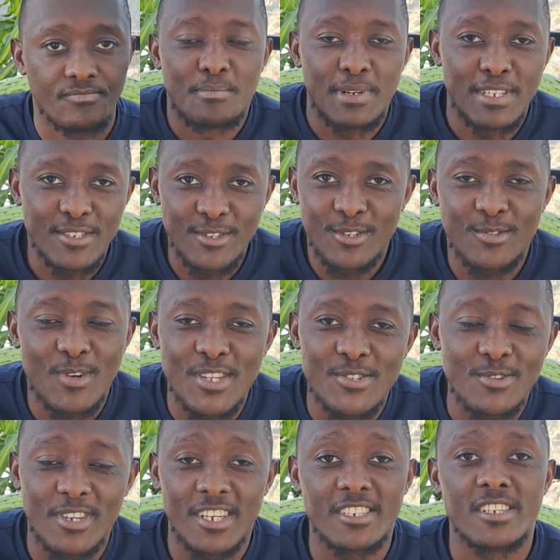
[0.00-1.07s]
Please note, once
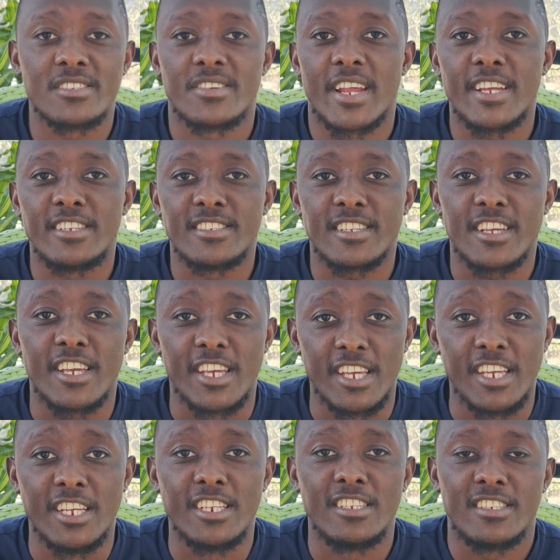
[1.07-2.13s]
you get it right
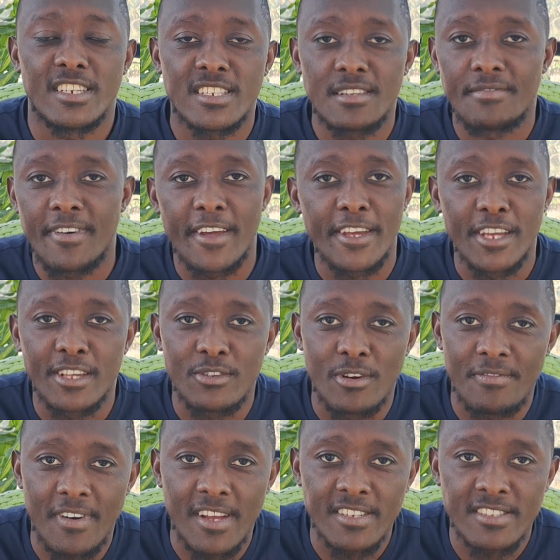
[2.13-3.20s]
in justifying your
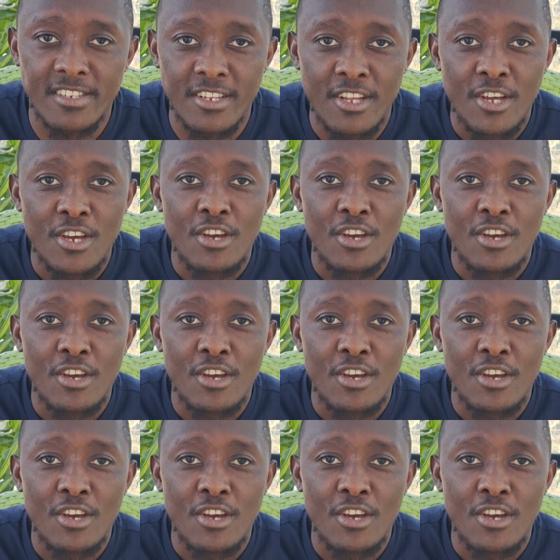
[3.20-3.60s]
first